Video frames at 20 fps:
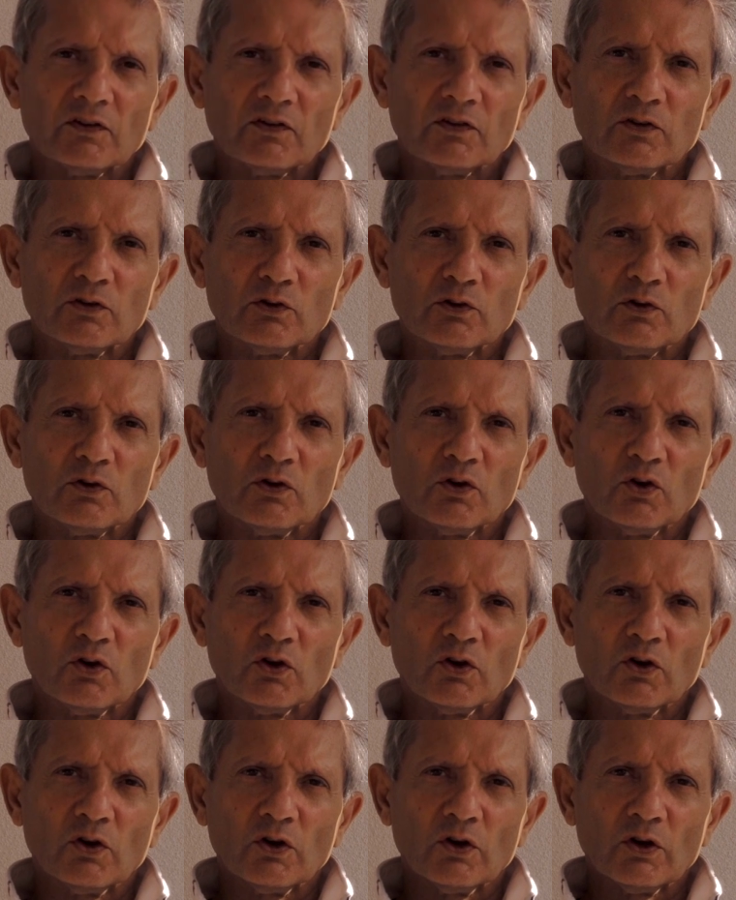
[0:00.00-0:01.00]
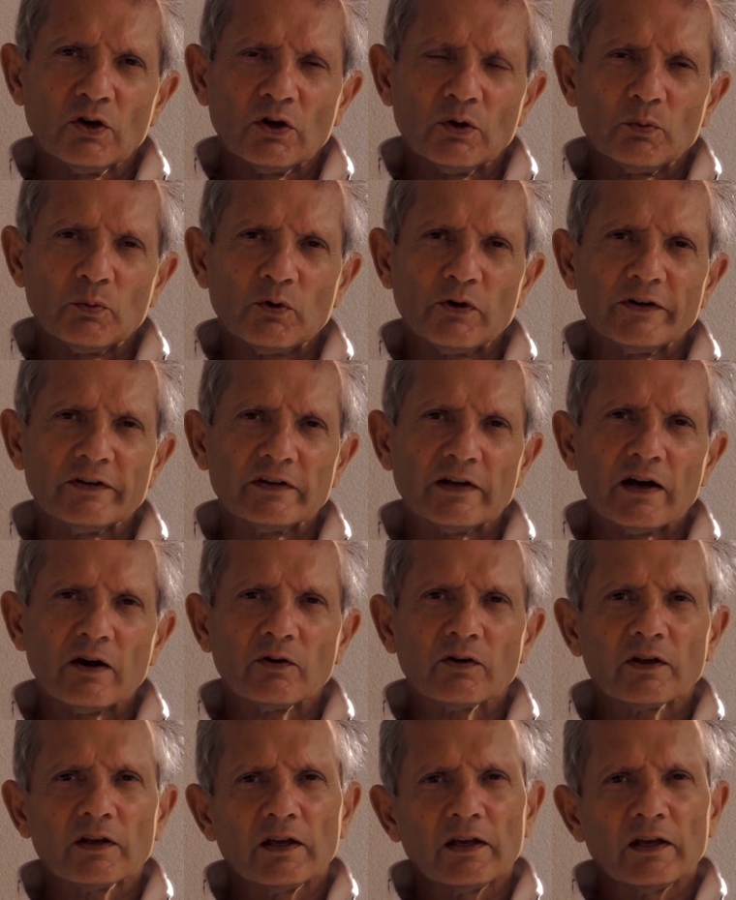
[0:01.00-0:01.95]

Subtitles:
to point out.